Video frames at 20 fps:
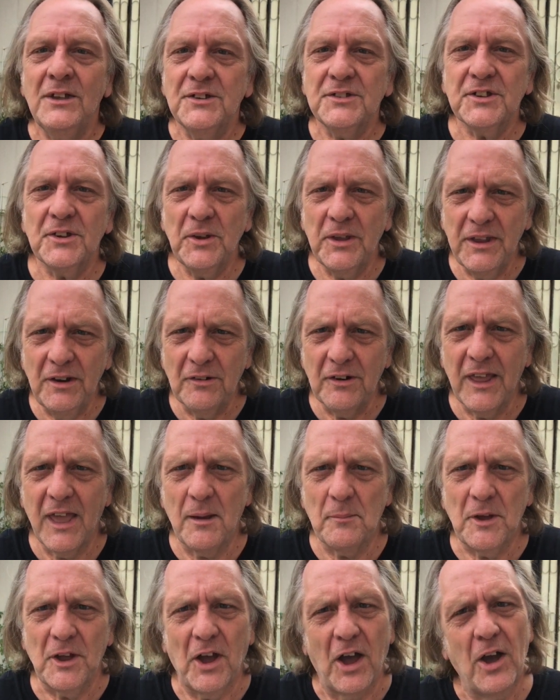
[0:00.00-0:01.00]
So here I
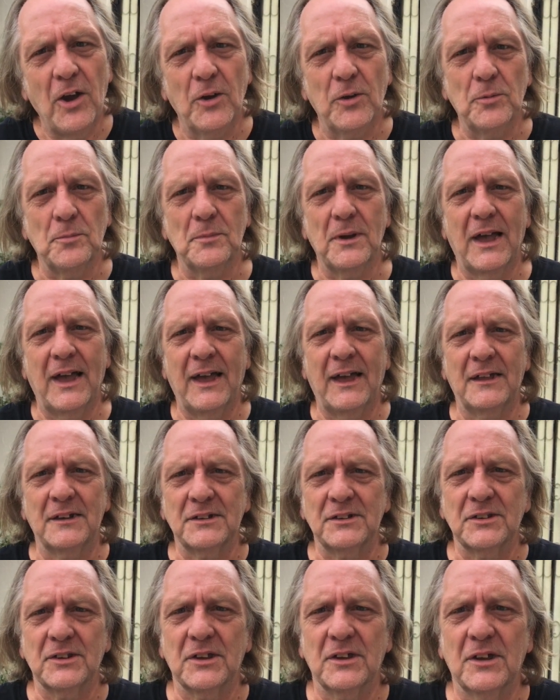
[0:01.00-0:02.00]
am at home,
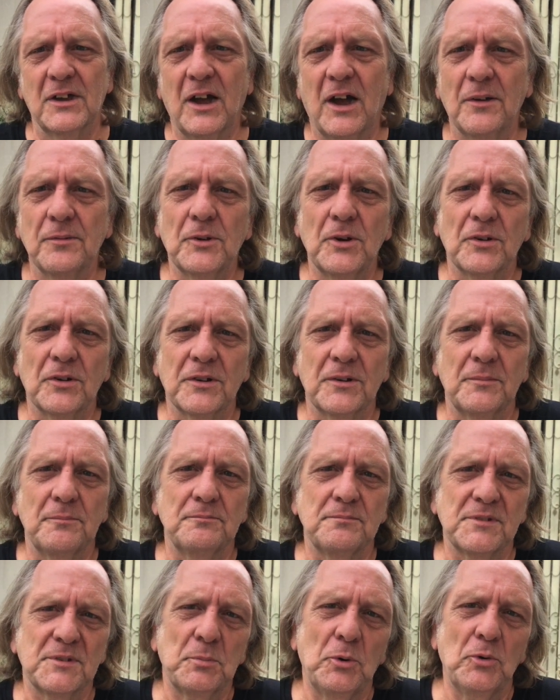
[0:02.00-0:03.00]
and uh, I've got a
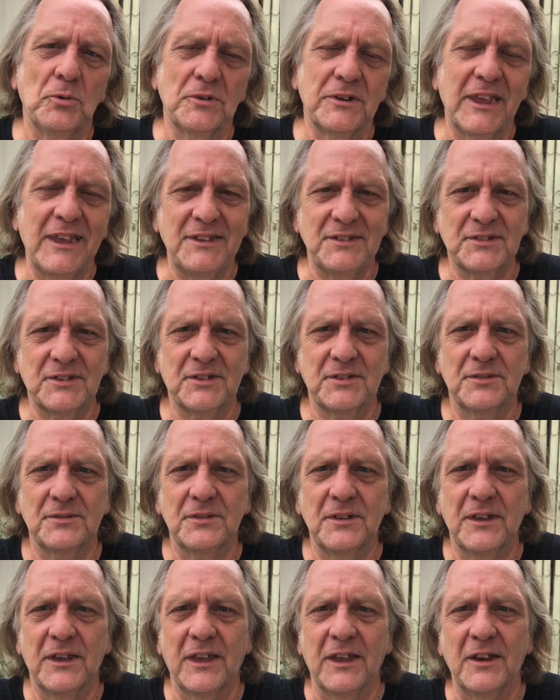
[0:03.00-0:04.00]
small desk
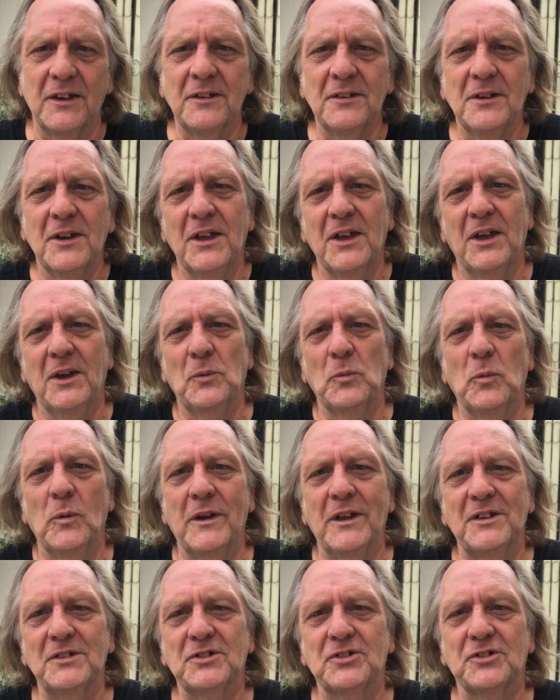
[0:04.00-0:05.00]
here,
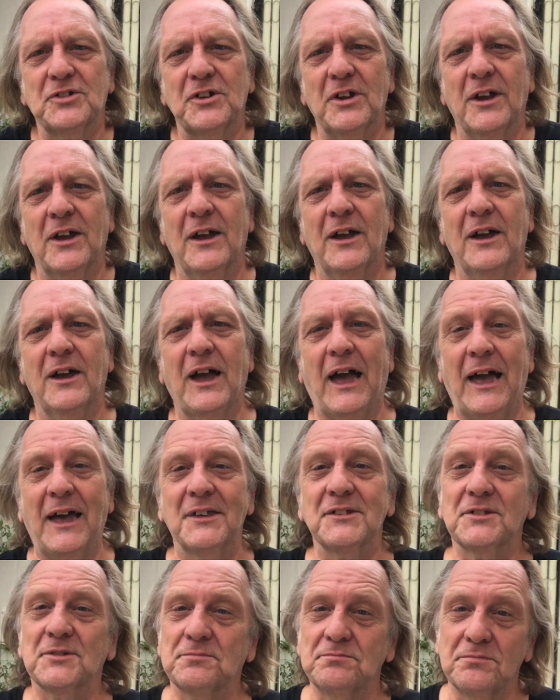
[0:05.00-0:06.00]
which uh,
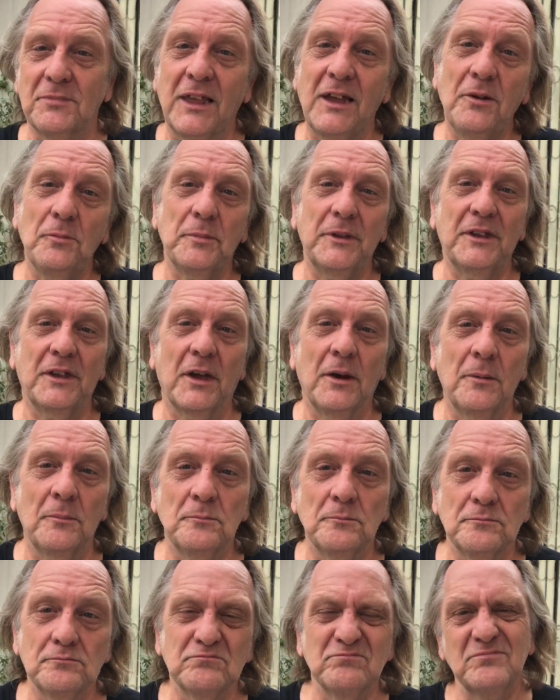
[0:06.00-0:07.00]
has now
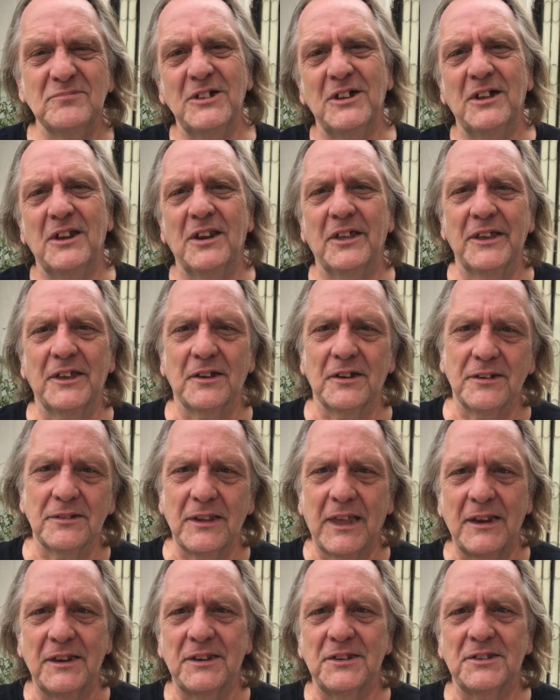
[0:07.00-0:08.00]
become well, uh, like
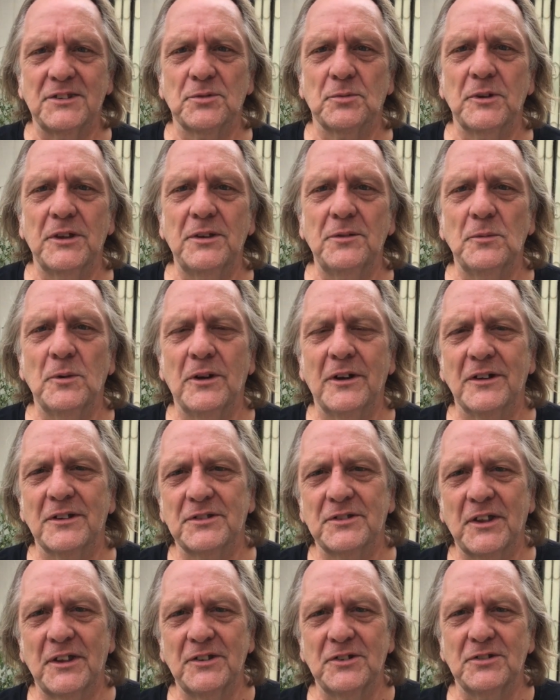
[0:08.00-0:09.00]
an edit suite
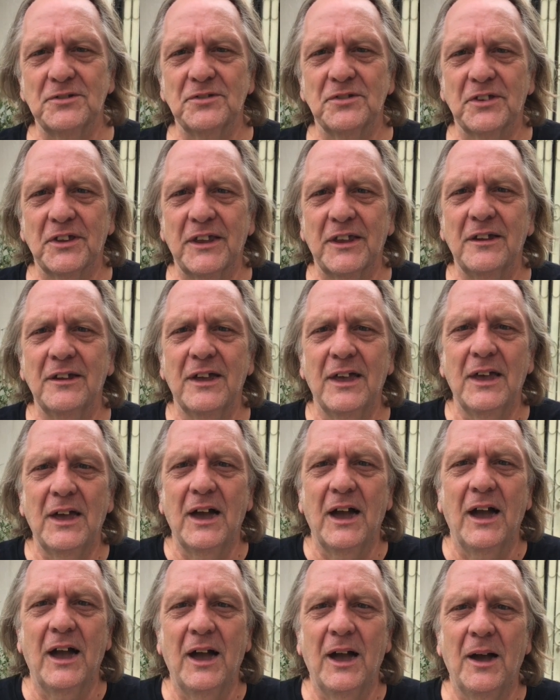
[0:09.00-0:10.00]
workstation thing,
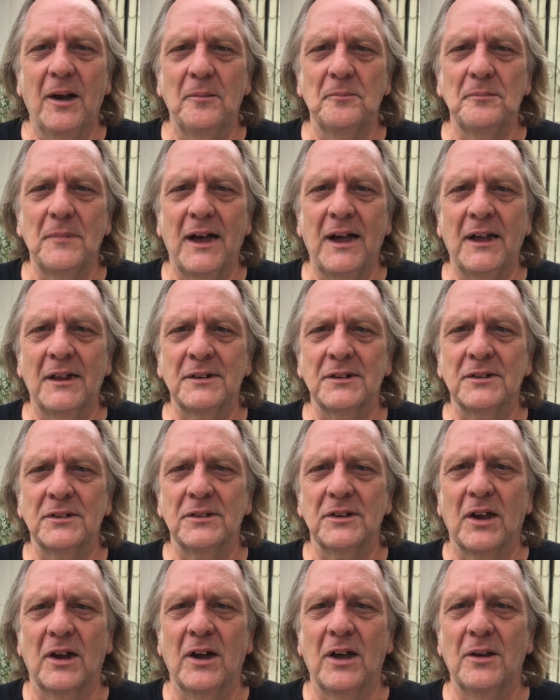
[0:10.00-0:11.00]
um,
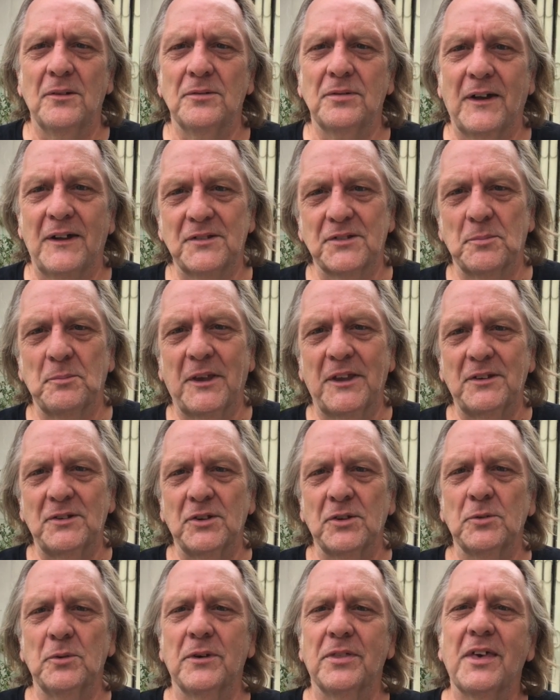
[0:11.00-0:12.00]
and I've had to make
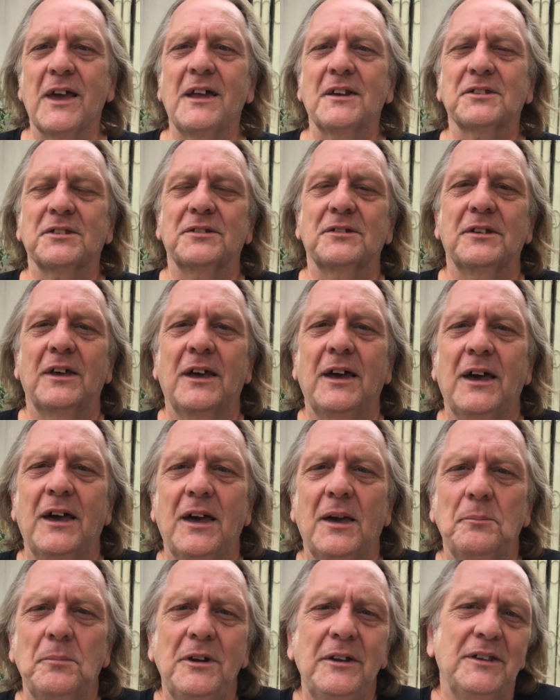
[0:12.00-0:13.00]
do with that.
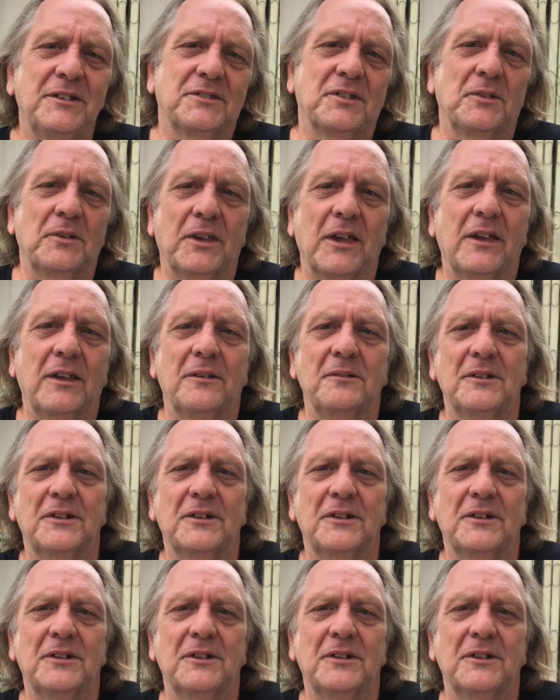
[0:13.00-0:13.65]
Uh, but it's okay.